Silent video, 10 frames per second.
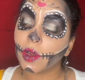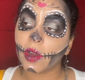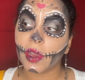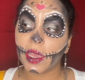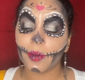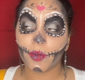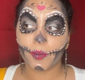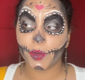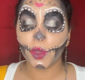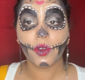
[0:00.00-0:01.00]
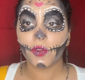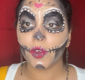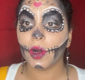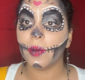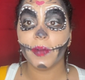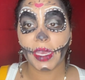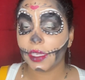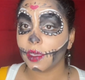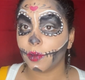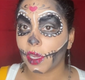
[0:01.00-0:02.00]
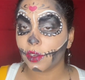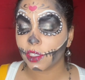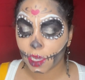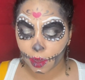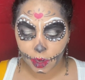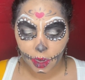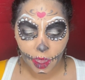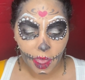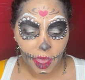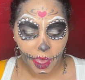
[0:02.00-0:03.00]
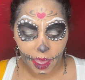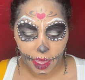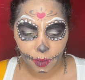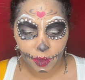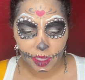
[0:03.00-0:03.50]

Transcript: her a beautiful, amazing bridal shower. And we